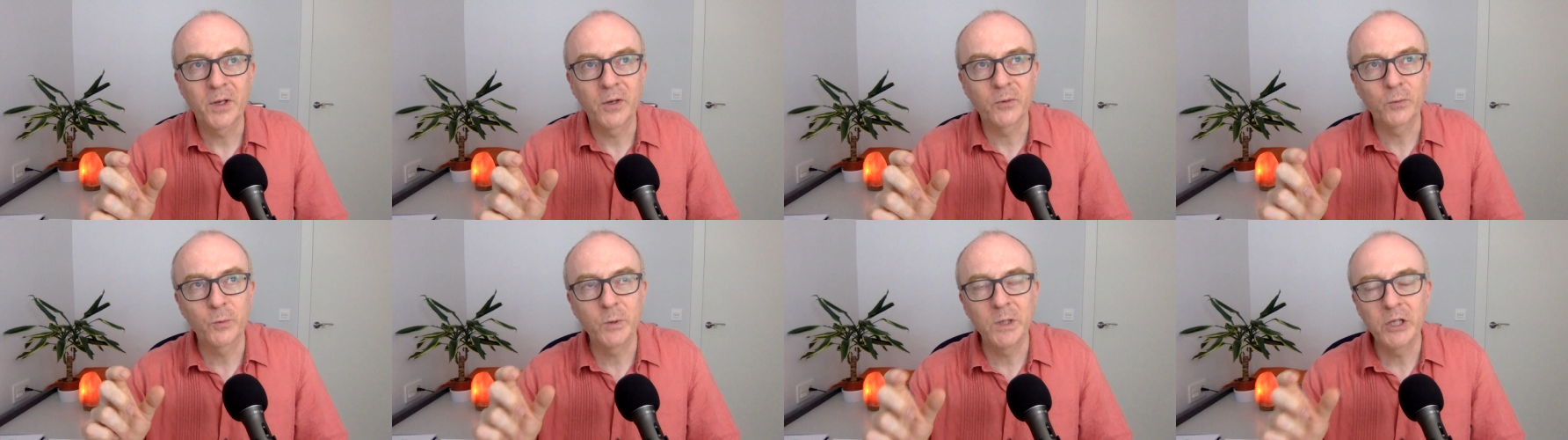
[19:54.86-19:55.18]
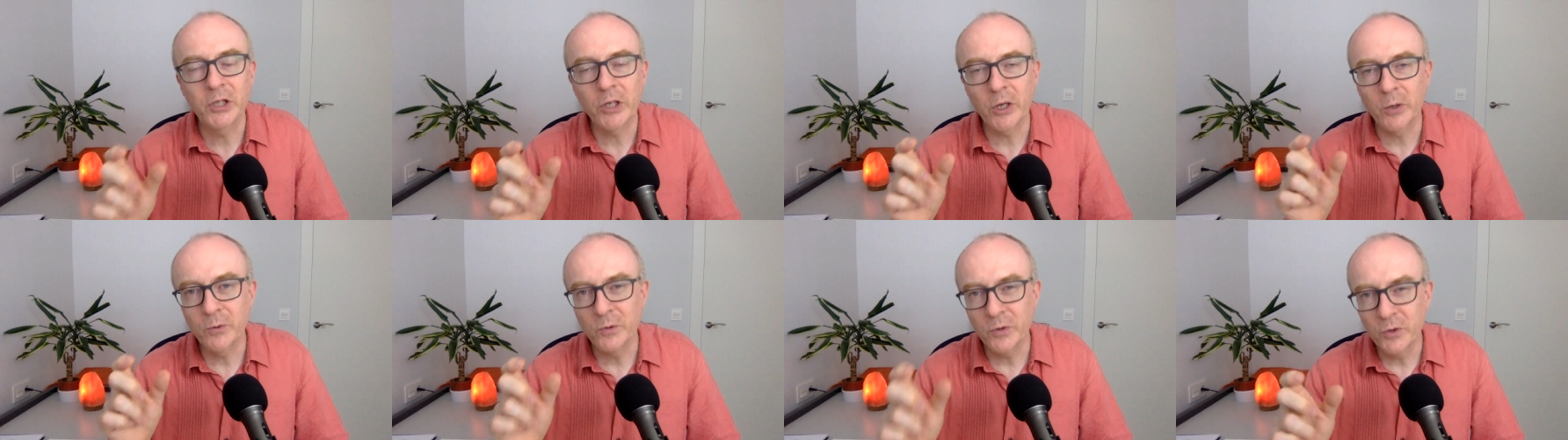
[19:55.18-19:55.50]
because we
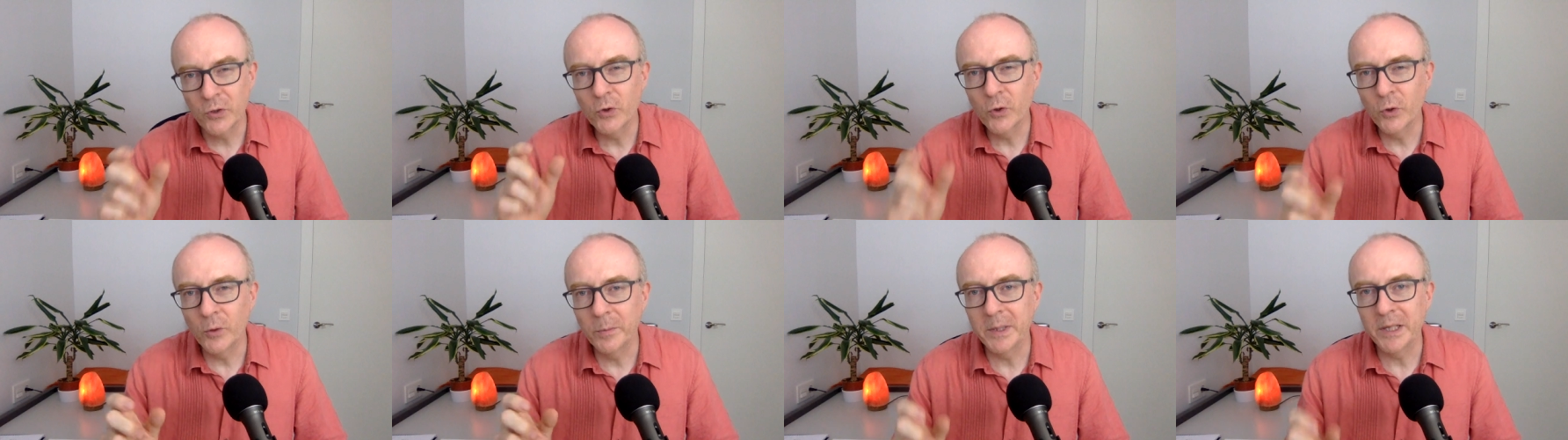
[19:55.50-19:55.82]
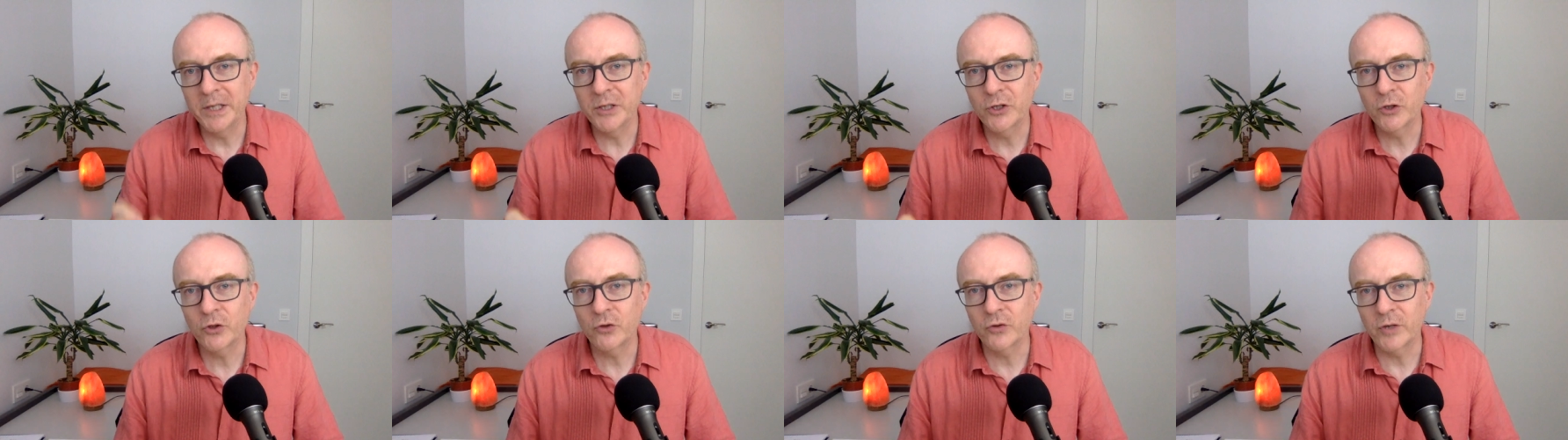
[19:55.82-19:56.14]
don't
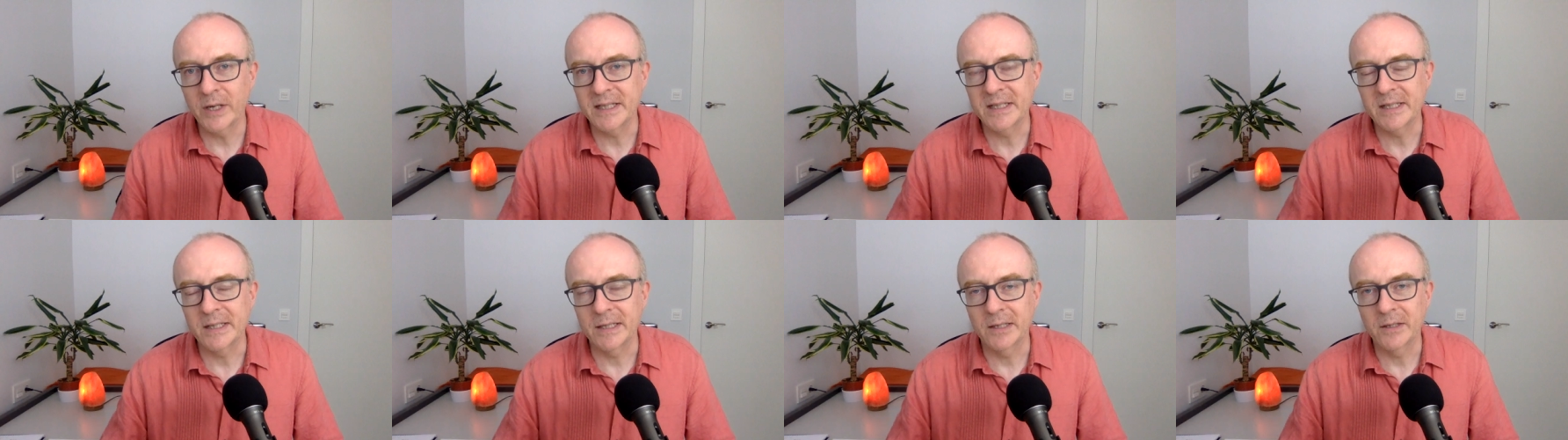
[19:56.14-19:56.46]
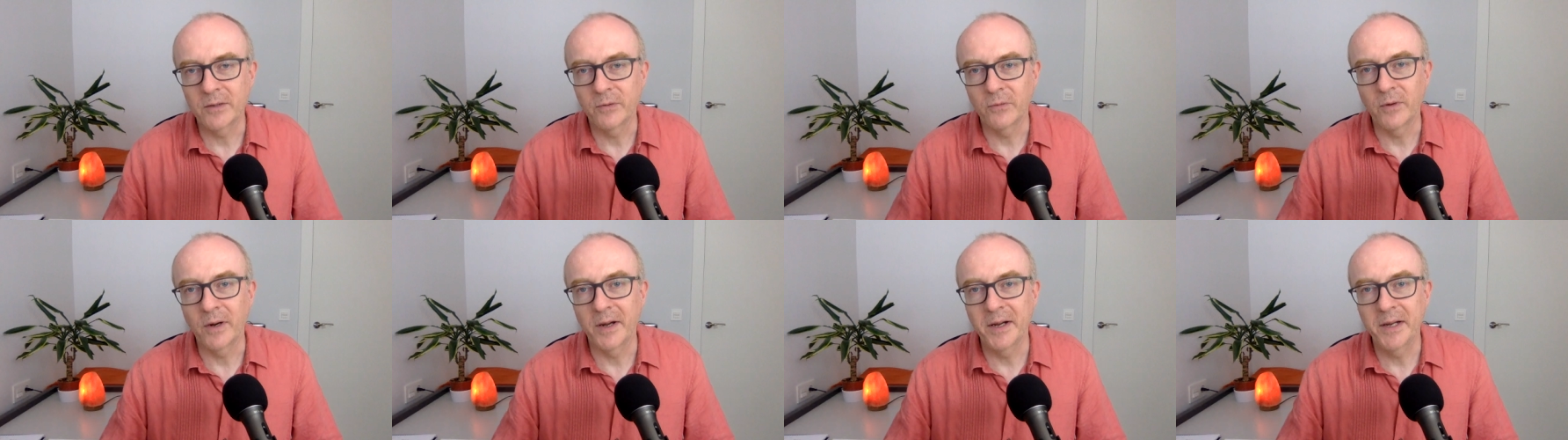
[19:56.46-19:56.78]
normally stress
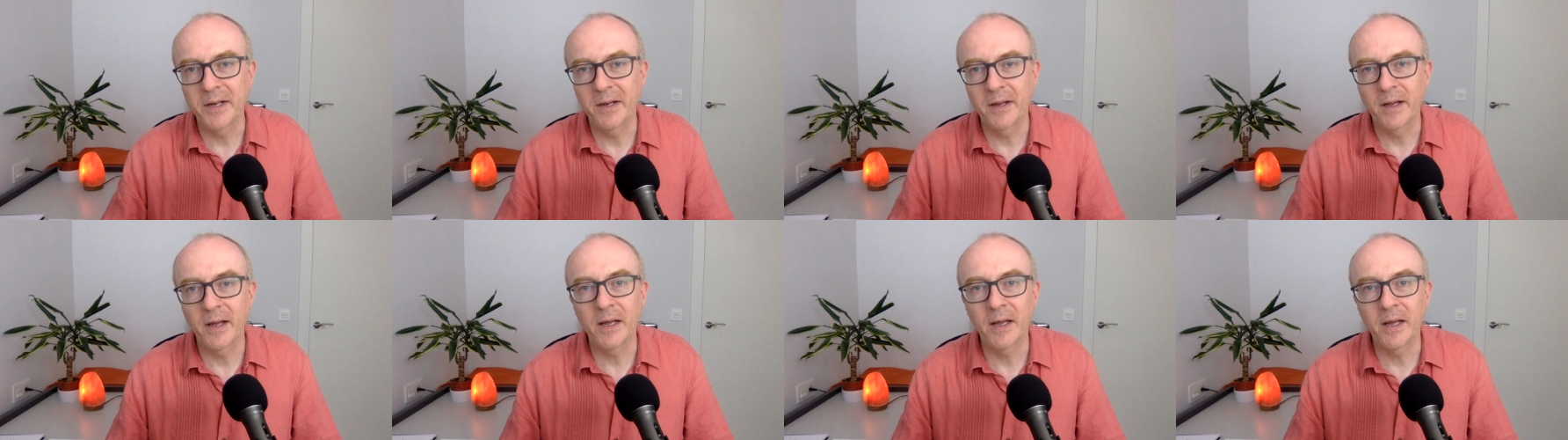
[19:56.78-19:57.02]
it, right?